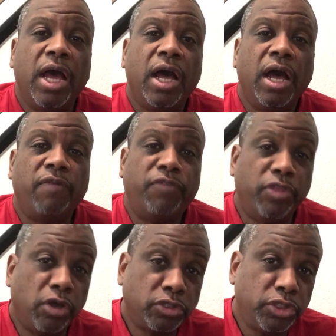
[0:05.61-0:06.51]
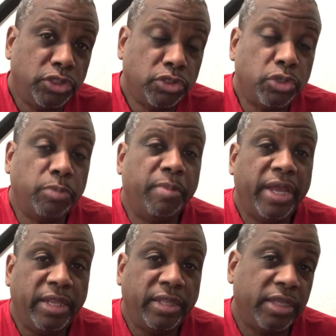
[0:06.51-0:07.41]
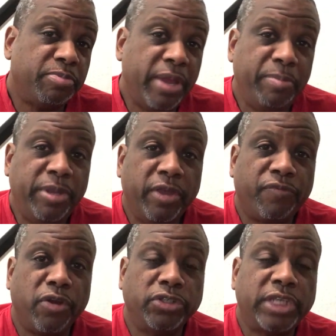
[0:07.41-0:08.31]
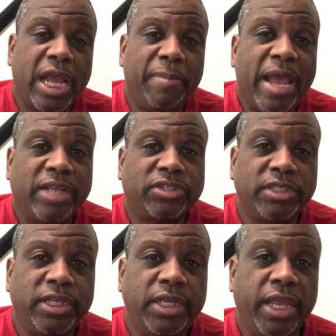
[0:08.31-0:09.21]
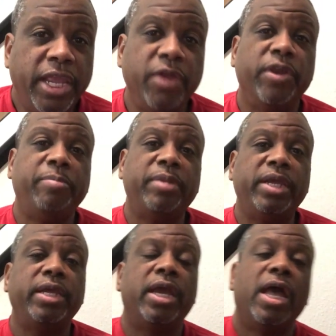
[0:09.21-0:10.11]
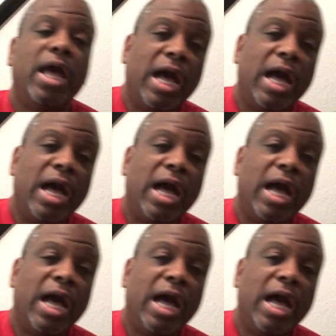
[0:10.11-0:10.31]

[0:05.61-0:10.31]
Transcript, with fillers: Uh, for those of you who may, this may be your first time actually hearing me,